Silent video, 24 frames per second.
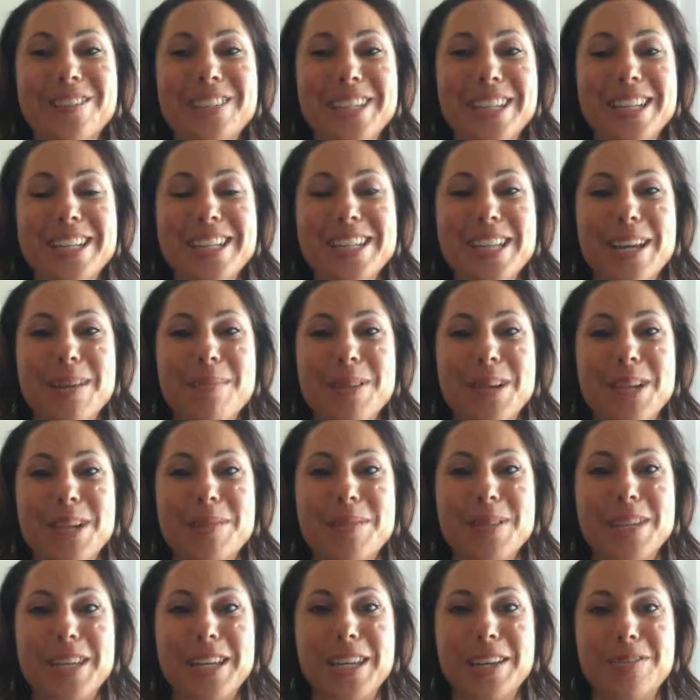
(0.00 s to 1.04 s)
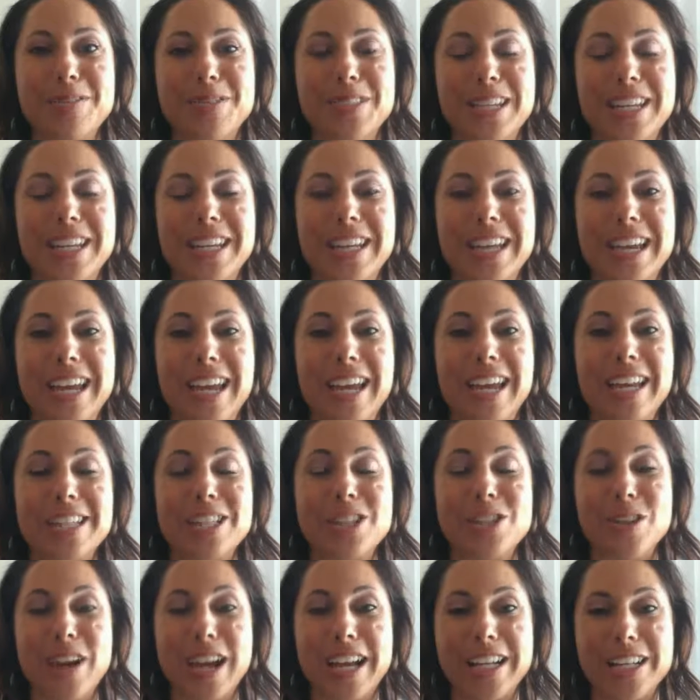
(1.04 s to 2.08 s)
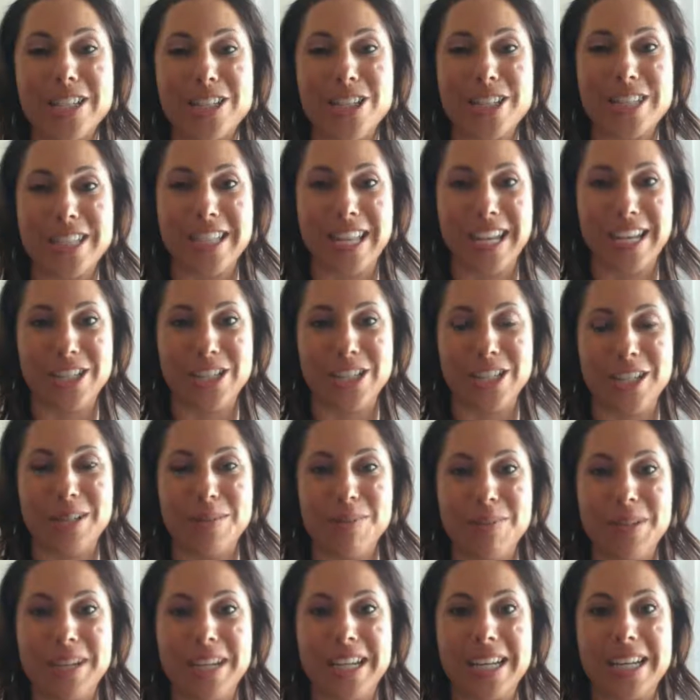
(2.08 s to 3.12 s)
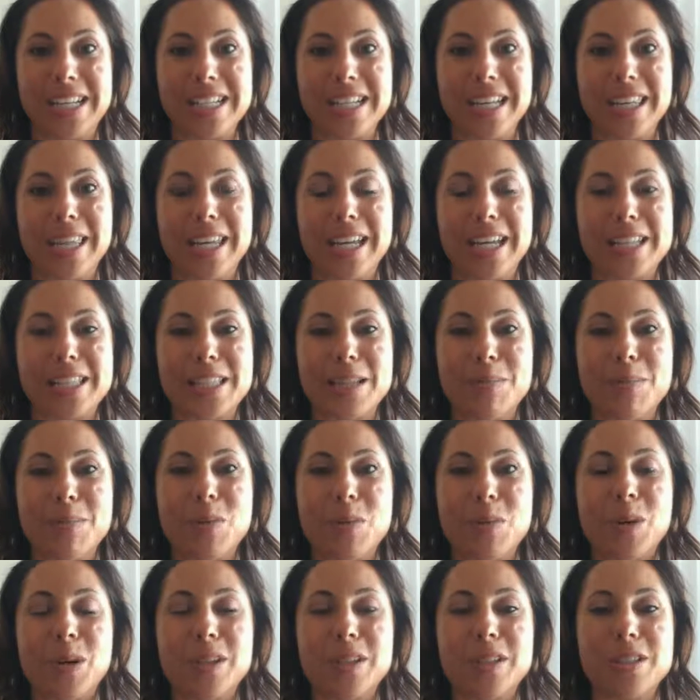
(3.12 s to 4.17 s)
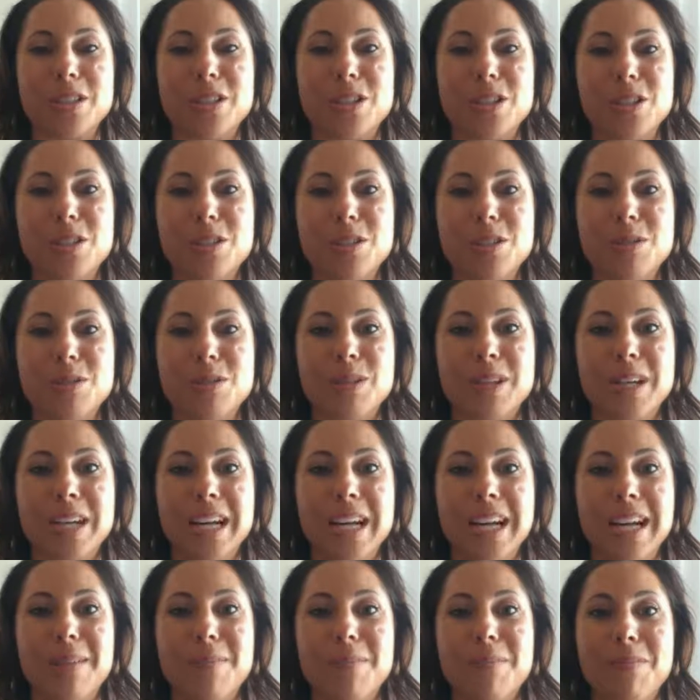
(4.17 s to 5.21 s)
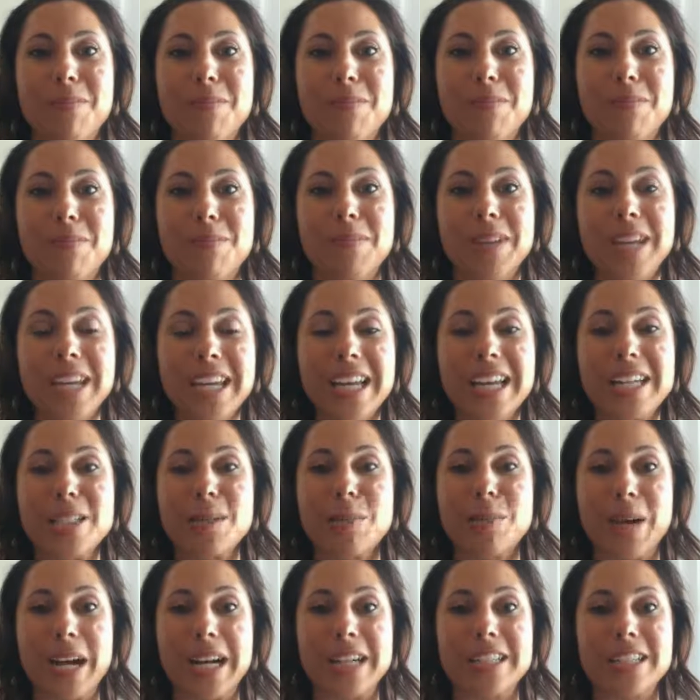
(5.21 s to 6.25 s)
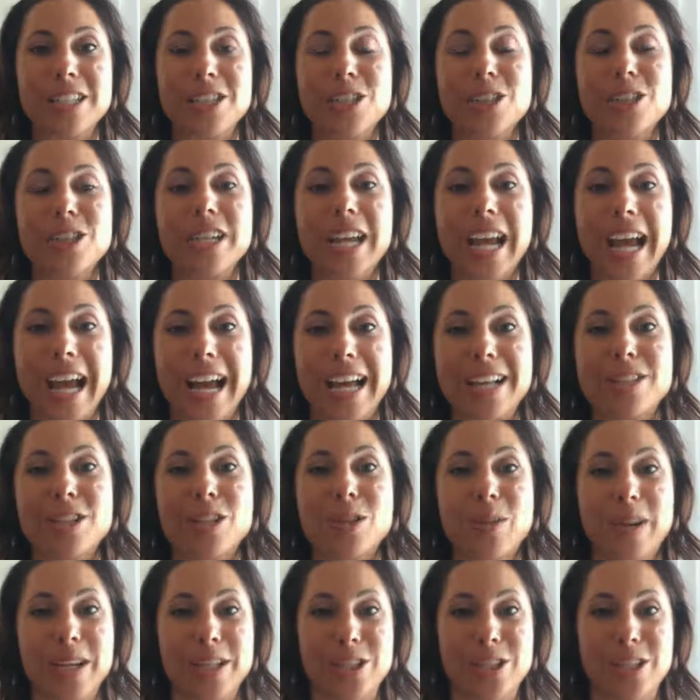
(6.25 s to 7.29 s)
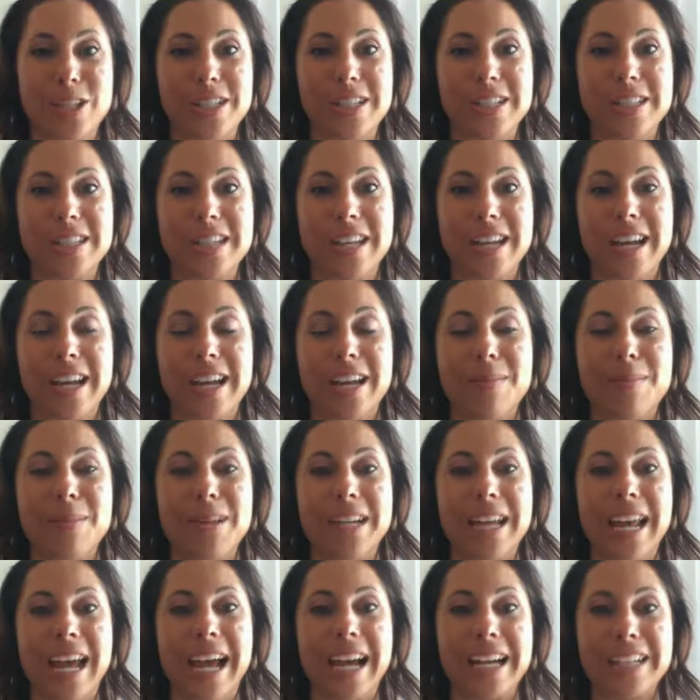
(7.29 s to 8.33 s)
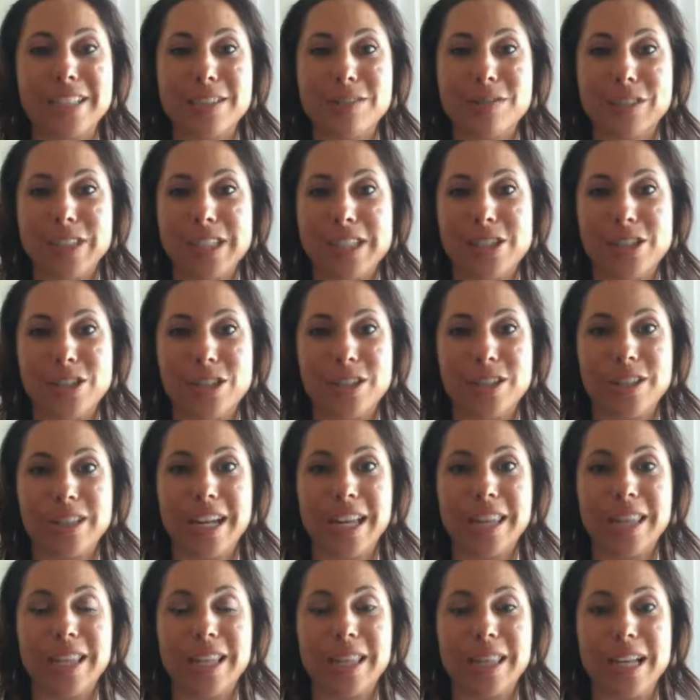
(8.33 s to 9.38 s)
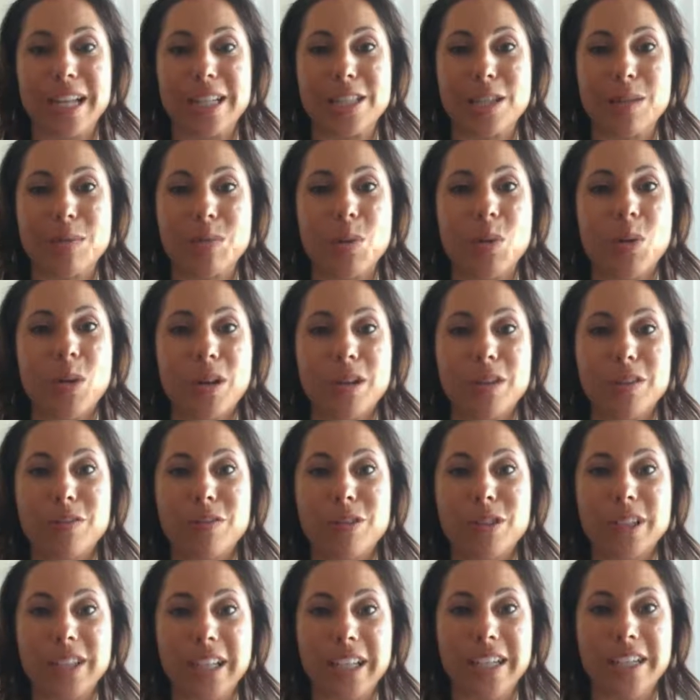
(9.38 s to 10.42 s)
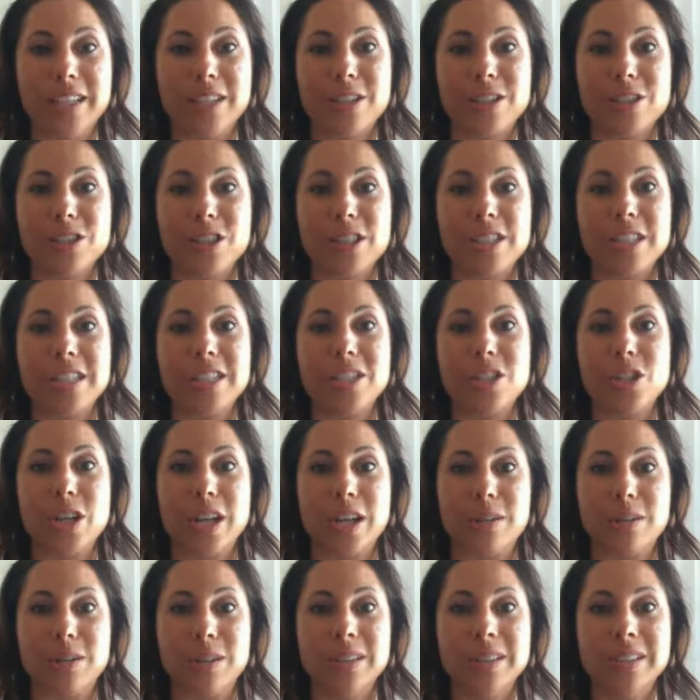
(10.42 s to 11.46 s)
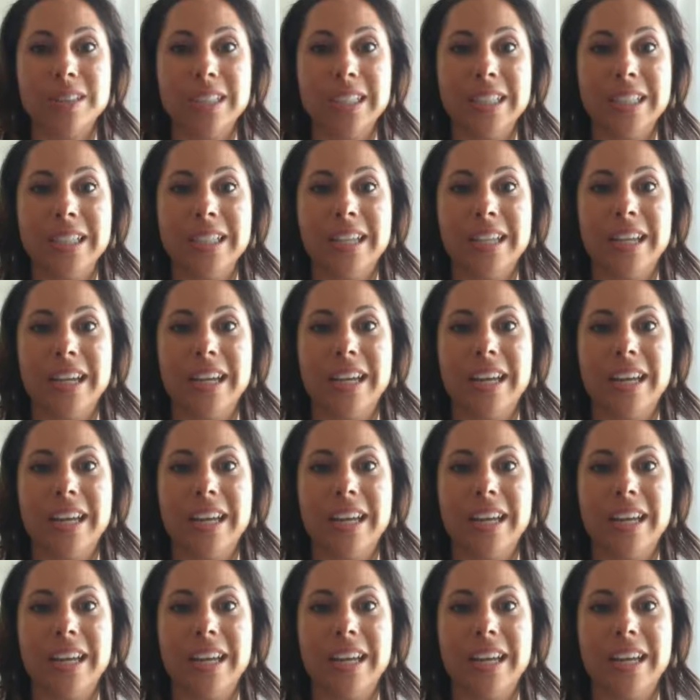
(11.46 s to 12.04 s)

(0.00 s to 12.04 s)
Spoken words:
the gift is I'm going to be gifting a strategy session because I think it's important to me as a practitioner to ask questions. I am an active listener, and I think that's important for leaders just in general.